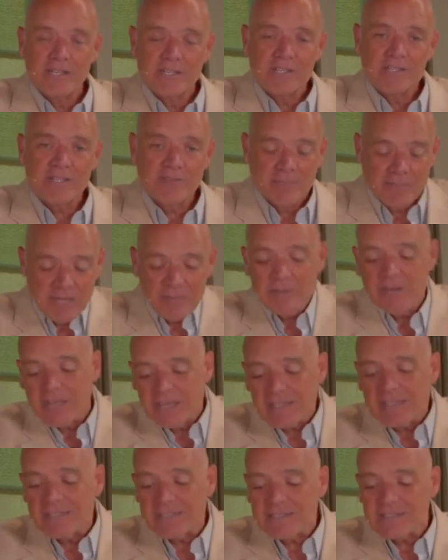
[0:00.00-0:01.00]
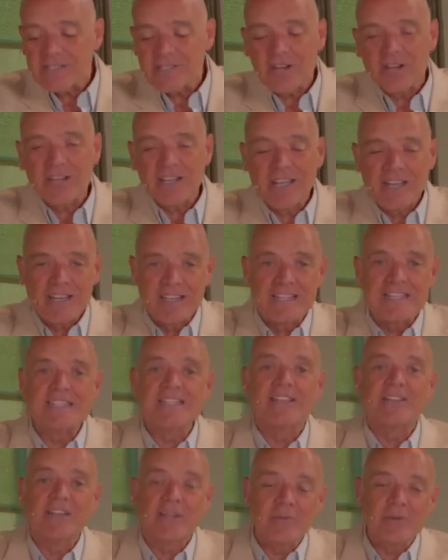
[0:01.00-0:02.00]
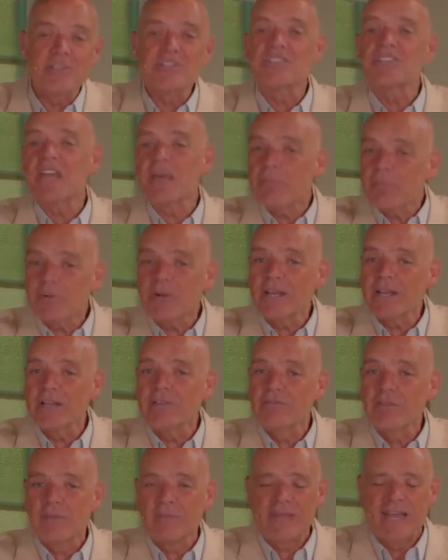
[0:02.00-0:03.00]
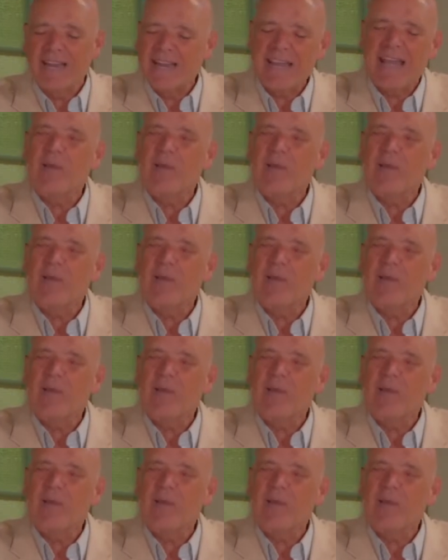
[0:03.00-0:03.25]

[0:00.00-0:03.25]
So maybe that didn't start counting until they were separated from that.